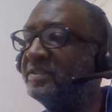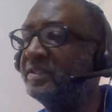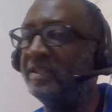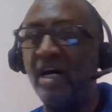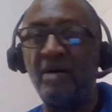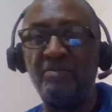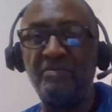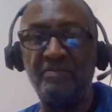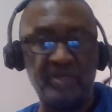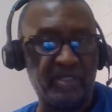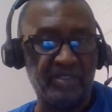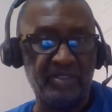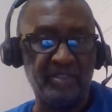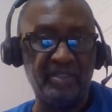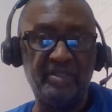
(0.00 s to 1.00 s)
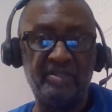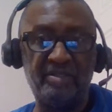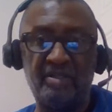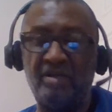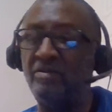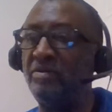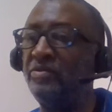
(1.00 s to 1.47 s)
and I'm neither
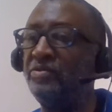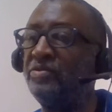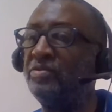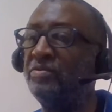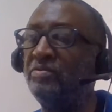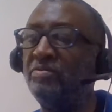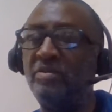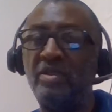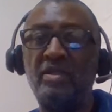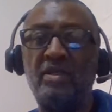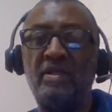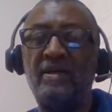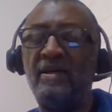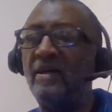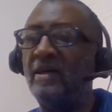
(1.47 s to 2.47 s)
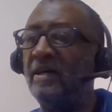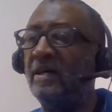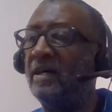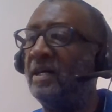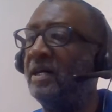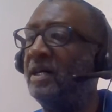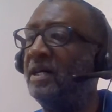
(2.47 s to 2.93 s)
of those two.
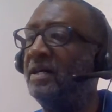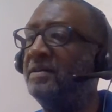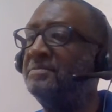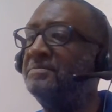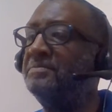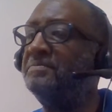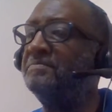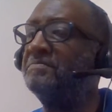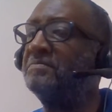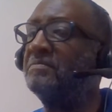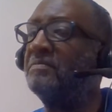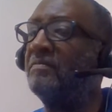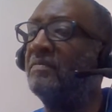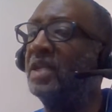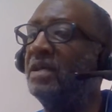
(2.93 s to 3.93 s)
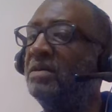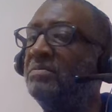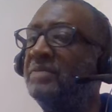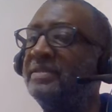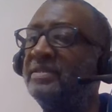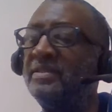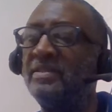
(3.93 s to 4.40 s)
Um,
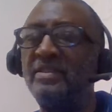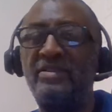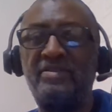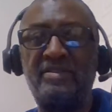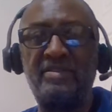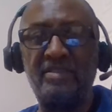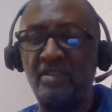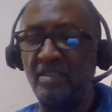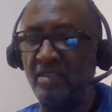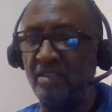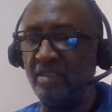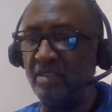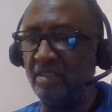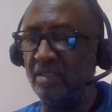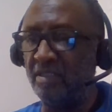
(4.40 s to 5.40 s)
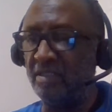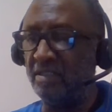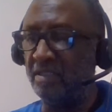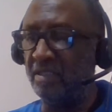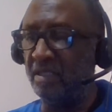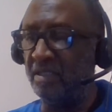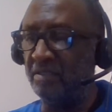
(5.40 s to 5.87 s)
but this
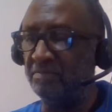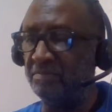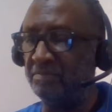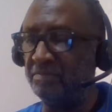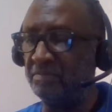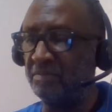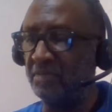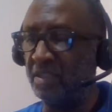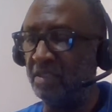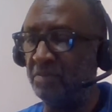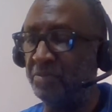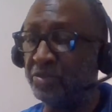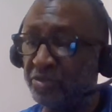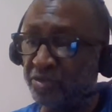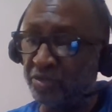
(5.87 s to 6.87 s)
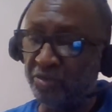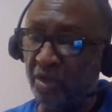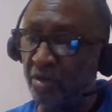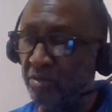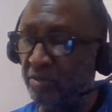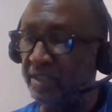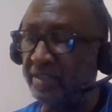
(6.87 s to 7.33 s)
um,
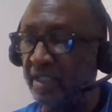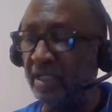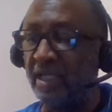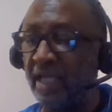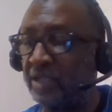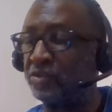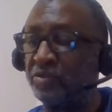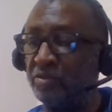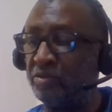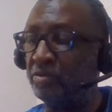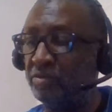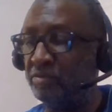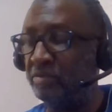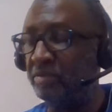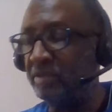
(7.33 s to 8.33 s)
pseudo intellectual